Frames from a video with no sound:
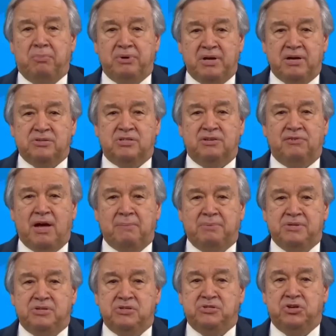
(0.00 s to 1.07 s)
comprehensive
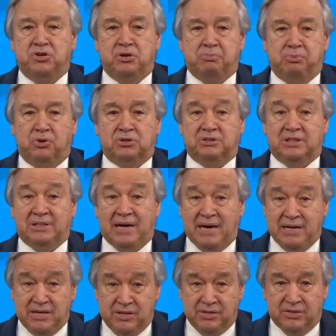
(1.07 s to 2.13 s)
IPCC report in
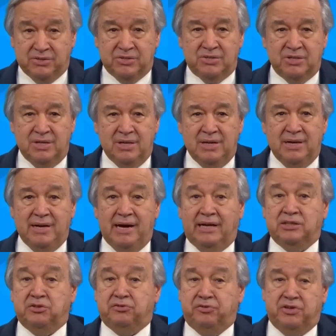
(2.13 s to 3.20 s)
nine years
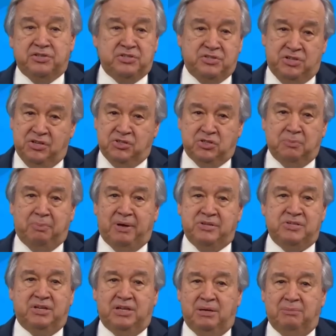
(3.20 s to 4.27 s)
and the first since the
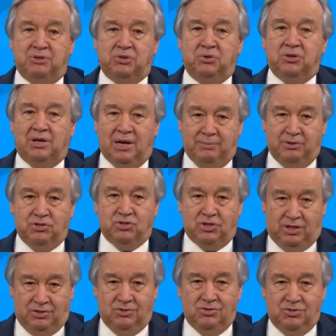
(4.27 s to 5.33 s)
Paris Agreement on climate
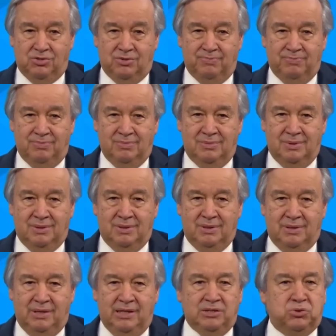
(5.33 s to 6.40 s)
change.
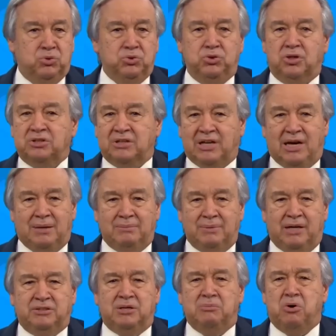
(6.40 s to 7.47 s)
It could not
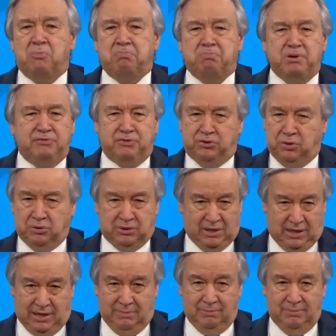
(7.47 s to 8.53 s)
come at a more pivotal
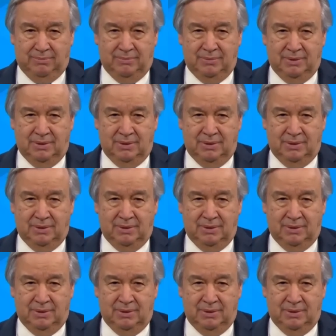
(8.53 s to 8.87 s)
time.